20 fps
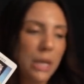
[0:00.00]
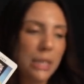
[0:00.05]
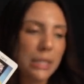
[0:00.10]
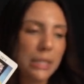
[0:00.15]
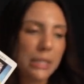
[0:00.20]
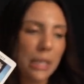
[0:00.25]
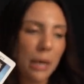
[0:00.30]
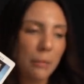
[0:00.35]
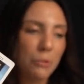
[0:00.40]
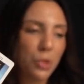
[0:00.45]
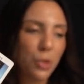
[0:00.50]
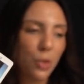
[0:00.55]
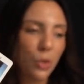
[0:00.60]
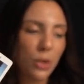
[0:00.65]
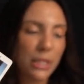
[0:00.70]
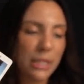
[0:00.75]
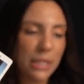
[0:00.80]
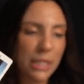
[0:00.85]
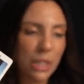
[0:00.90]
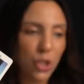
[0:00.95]
some
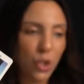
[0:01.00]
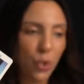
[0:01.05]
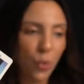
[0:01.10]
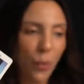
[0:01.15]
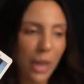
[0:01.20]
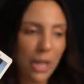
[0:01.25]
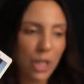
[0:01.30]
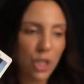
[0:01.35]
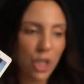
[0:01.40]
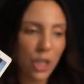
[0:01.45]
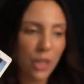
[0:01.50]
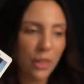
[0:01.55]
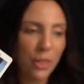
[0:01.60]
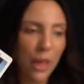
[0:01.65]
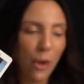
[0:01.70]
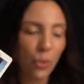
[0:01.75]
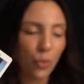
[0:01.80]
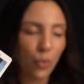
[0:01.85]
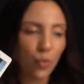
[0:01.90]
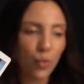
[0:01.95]
sort of situation
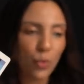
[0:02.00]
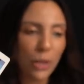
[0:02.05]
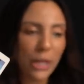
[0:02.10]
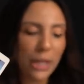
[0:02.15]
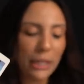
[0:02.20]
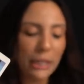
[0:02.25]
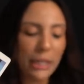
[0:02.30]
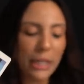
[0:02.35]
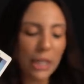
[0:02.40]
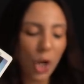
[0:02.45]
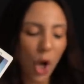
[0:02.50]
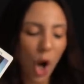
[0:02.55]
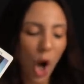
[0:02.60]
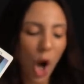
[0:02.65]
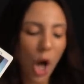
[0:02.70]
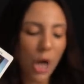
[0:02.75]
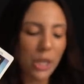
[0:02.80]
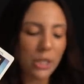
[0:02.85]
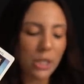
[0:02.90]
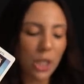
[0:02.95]
that really
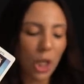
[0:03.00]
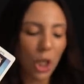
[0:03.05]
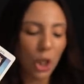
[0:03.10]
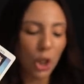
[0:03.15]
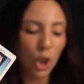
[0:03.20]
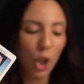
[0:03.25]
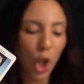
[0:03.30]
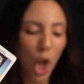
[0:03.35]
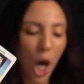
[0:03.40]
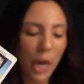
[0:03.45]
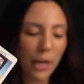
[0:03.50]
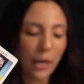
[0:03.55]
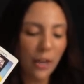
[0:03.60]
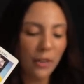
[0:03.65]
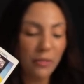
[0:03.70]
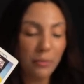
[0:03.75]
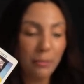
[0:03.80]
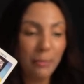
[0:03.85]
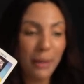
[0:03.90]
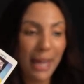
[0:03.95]
caused a lot
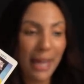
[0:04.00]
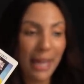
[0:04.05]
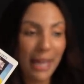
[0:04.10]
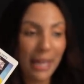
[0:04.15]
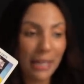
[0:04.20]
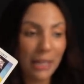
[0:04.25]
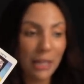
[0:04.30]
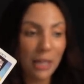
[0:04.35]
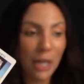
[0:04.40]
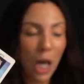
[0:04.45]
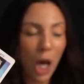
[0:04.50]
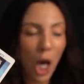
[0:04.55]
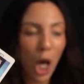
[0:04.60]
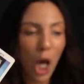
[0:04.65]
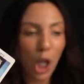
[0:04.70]
of pain,